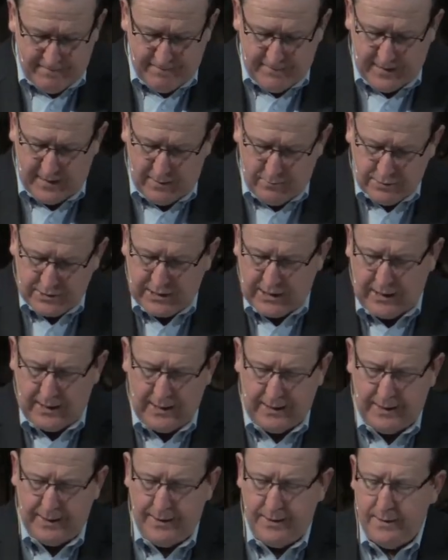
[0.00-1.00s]
that he was
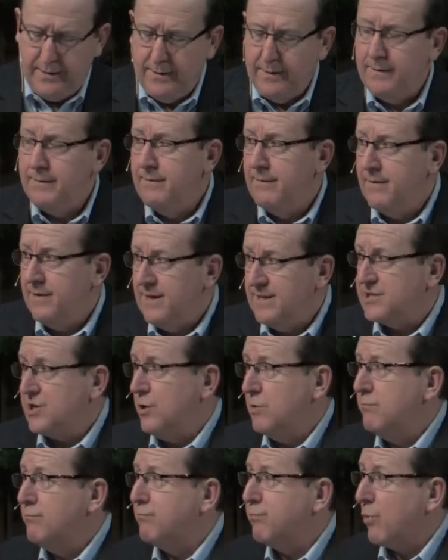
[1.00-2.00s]
God. His
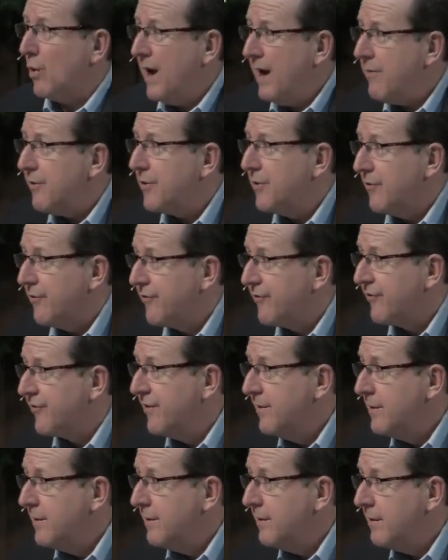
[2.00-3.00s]
own brothers,
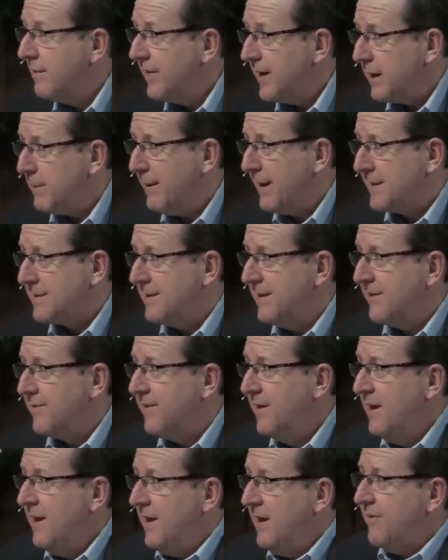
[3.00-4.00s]
think about this,
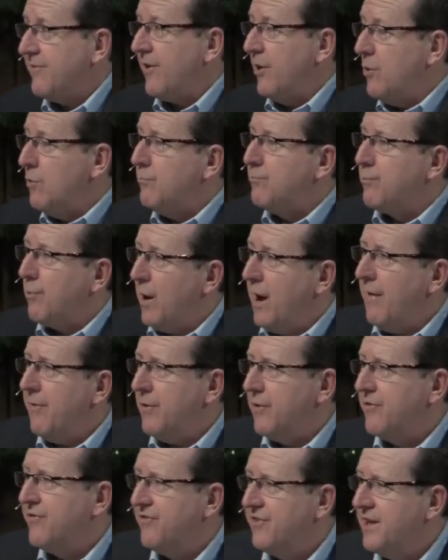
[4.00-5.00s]
his own
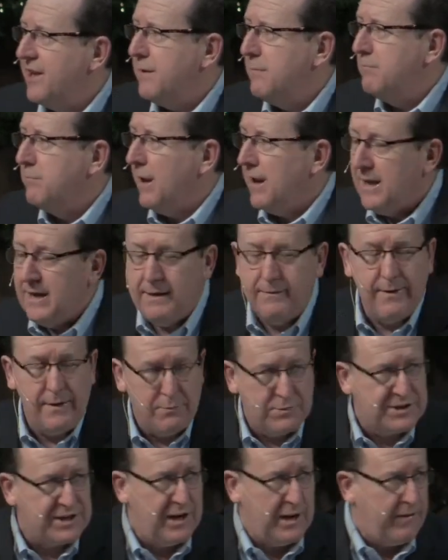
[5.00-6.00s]
brothers didn't believe he
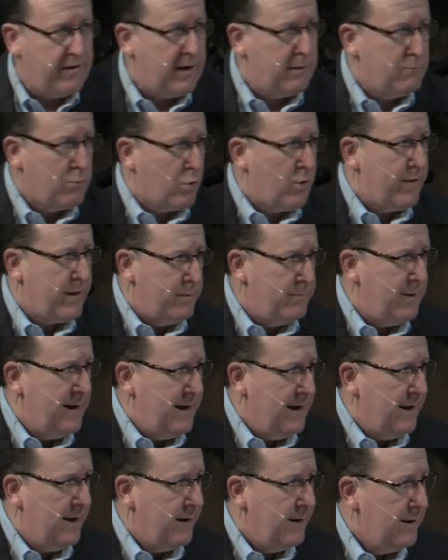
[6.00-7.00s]
was anything more than a
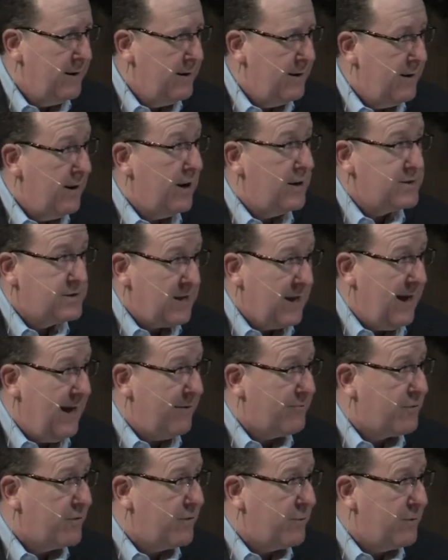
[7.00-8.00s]
man until
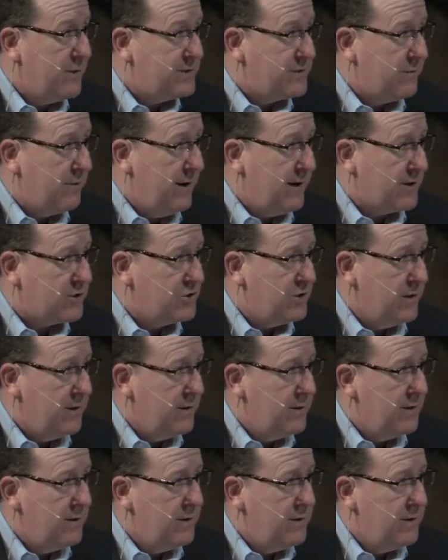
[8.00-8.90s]
after the resurrection.